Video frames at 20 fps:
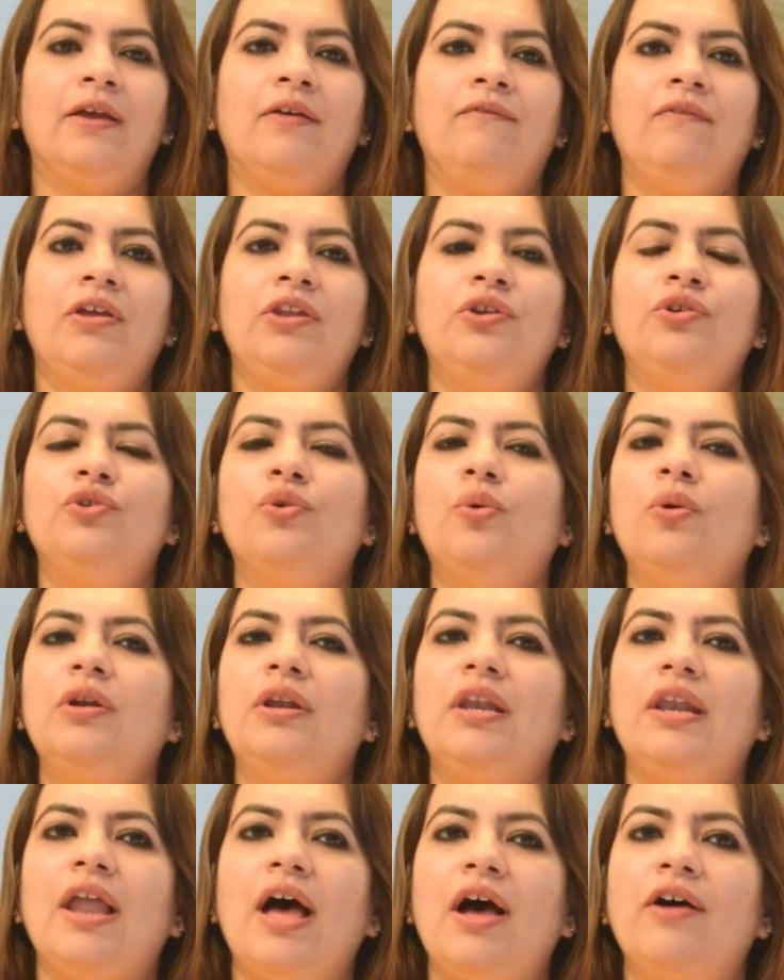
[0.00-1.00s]
when you
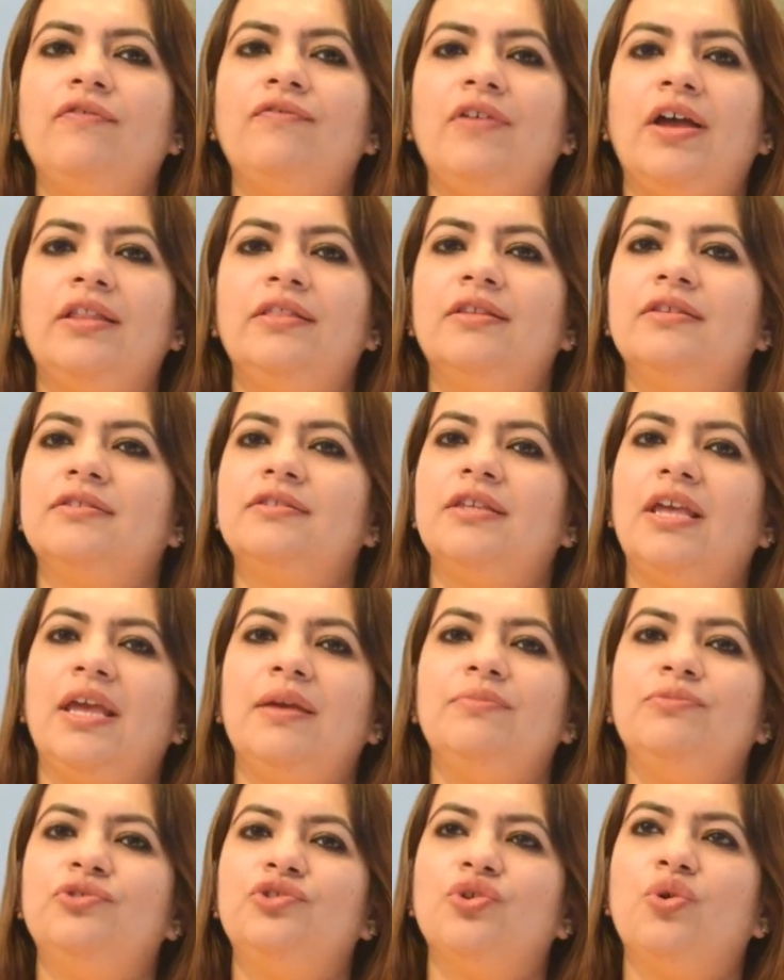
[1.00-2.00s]
don't laugh at the
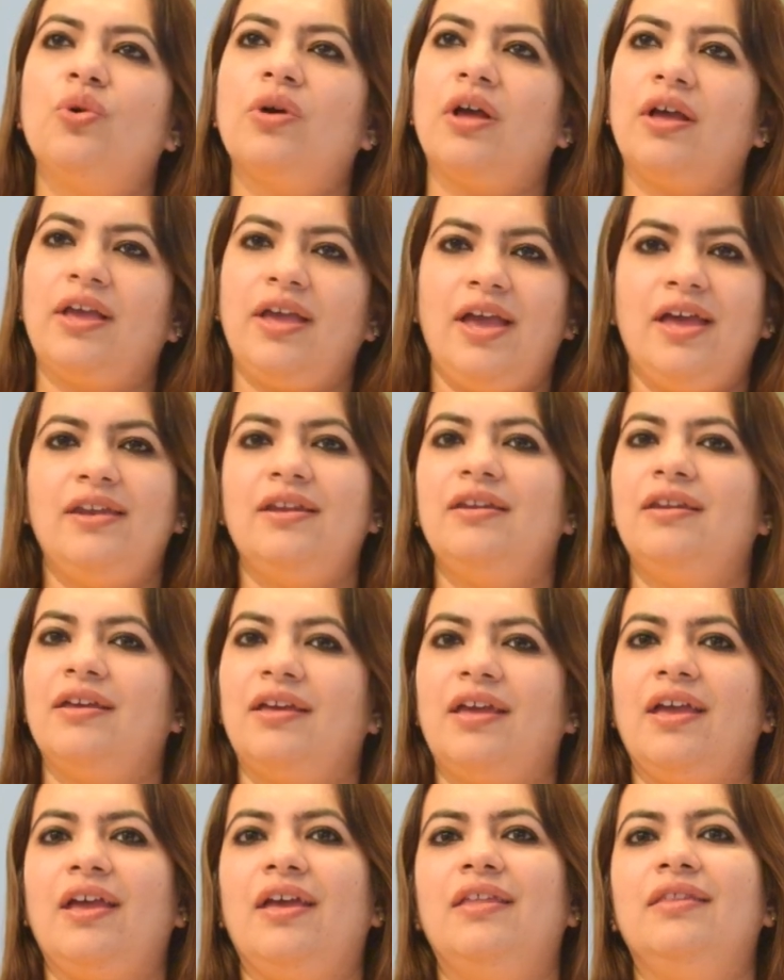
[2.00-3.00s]
same joke again and
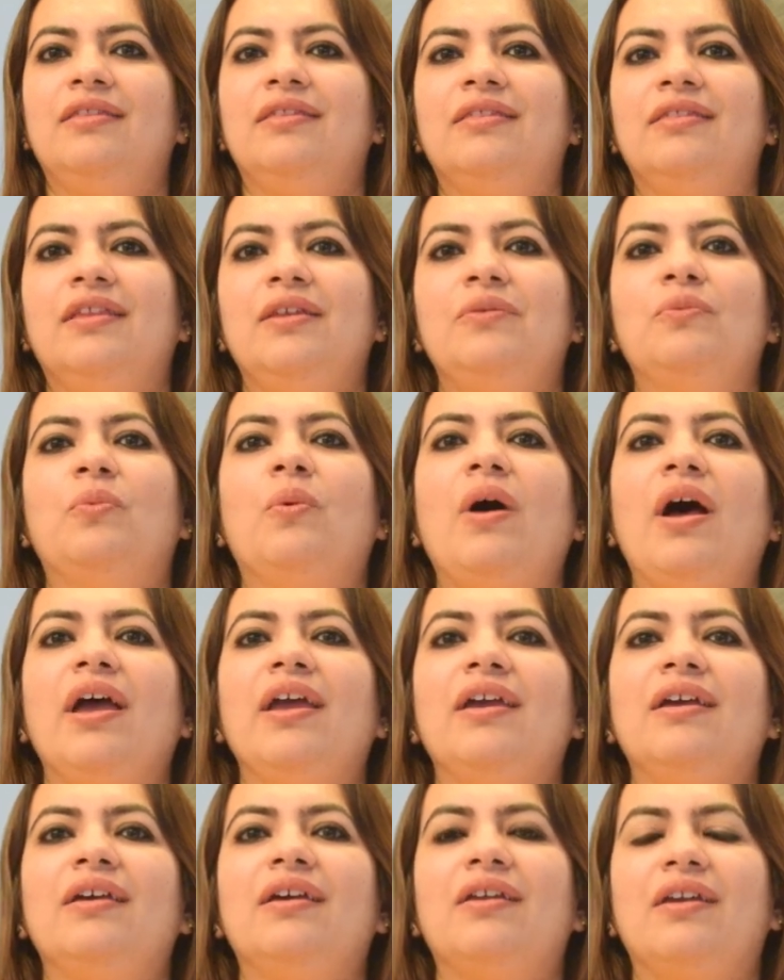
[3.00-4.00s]
again, then
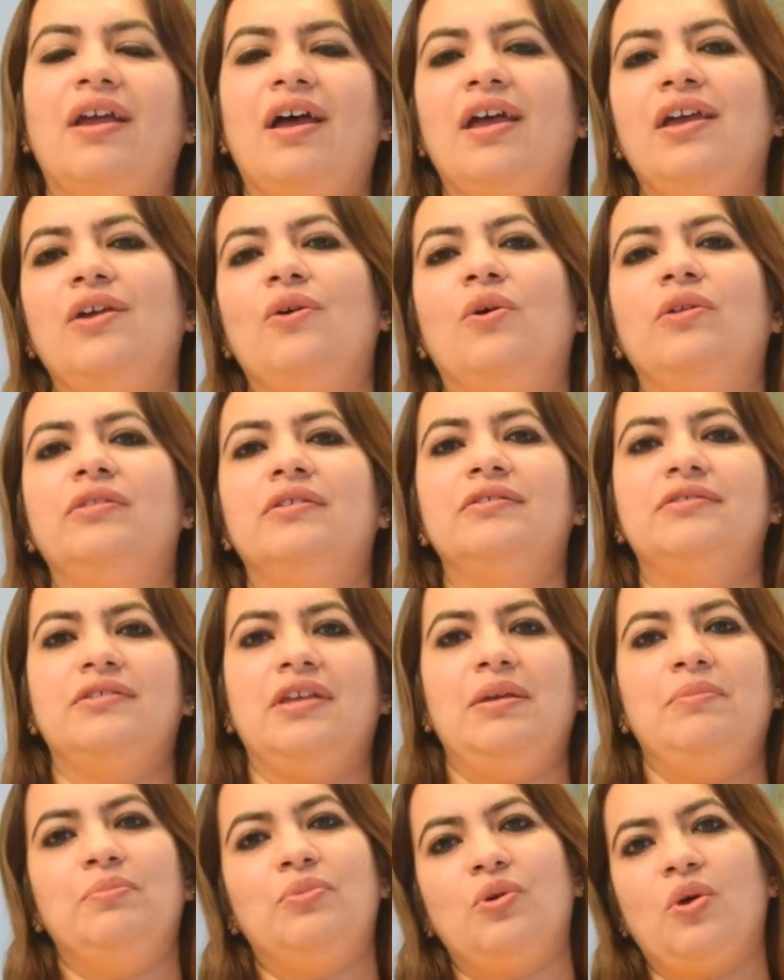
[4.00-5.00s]
why cry on the
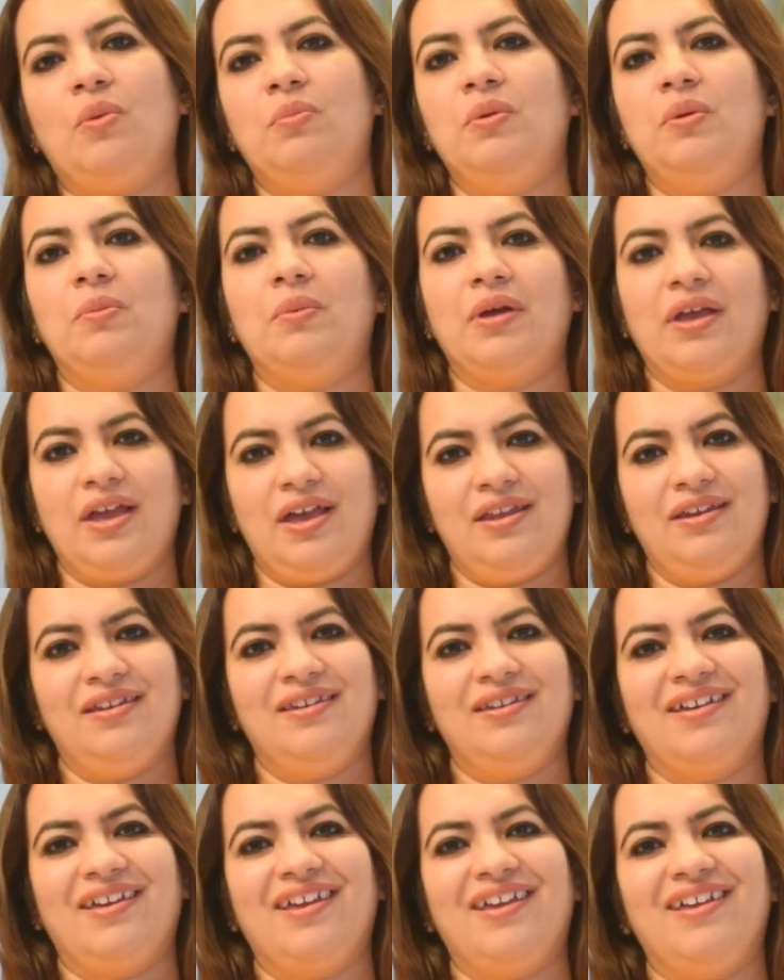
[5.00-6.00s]
same problem again
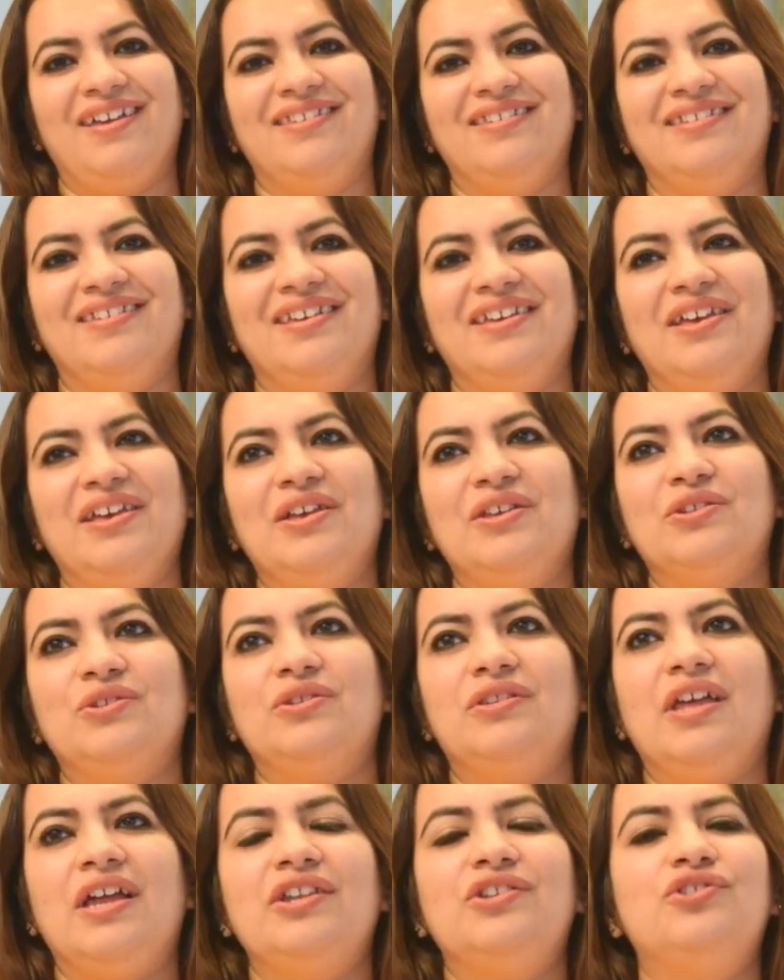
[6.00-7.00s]
and again?
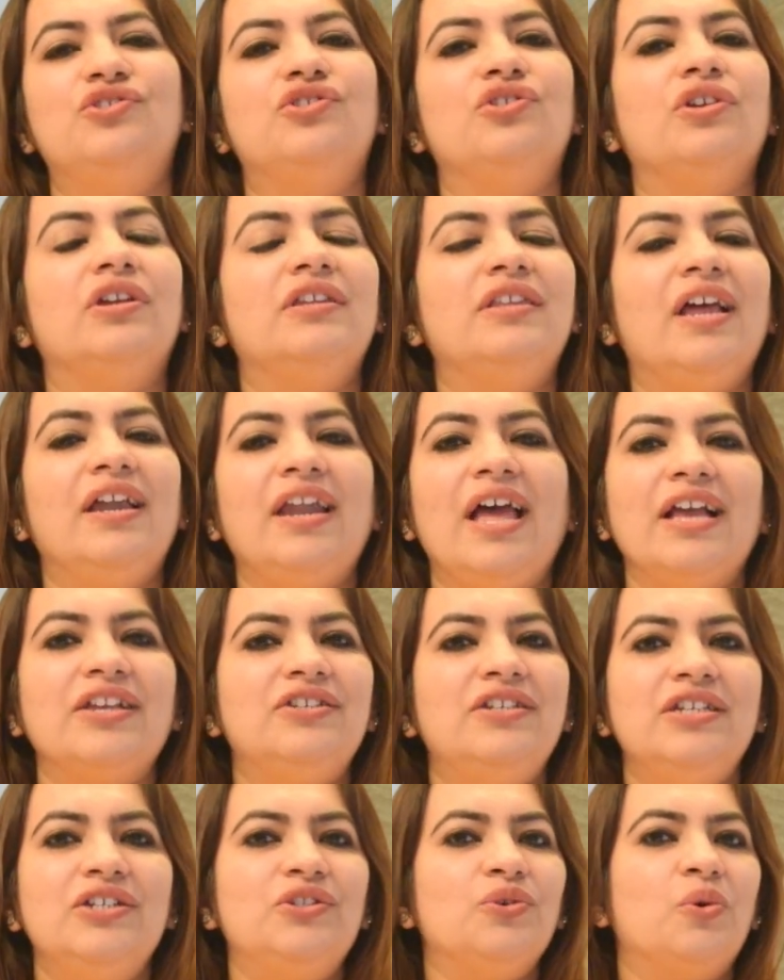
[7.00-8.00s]
So that
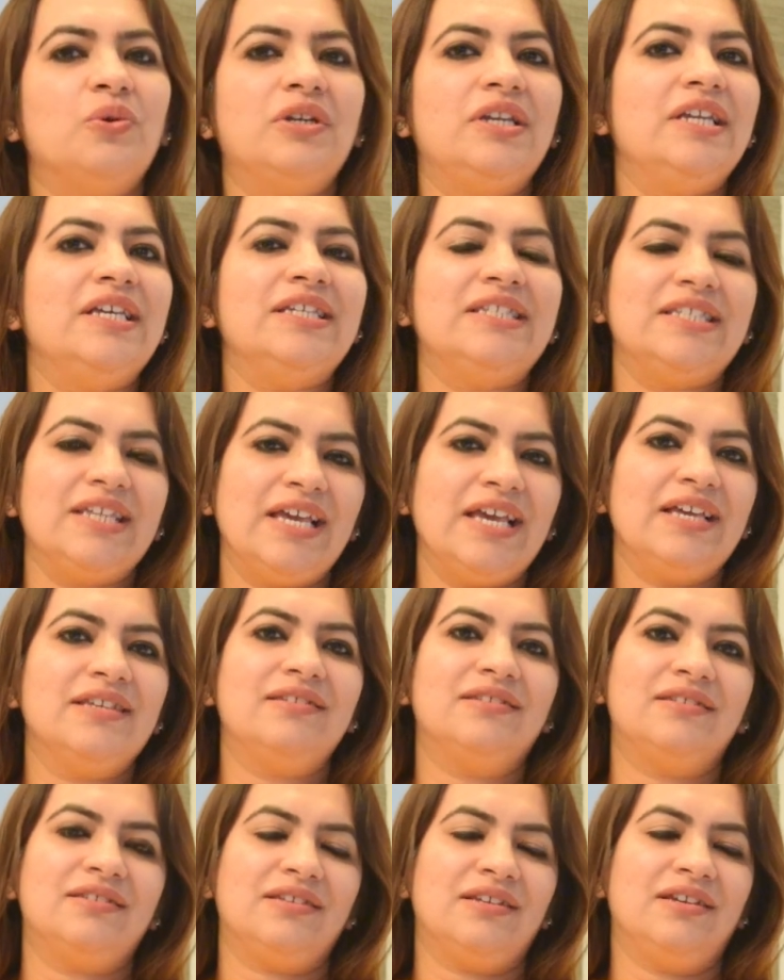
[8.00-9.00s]
actually totally
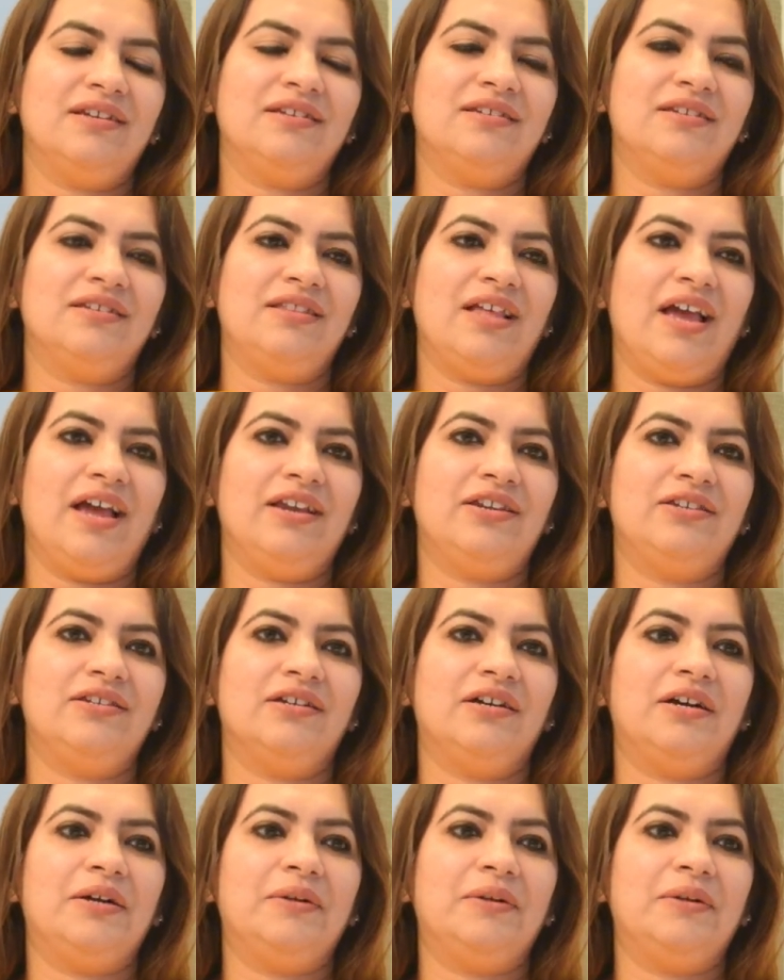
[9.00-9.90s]
says it, that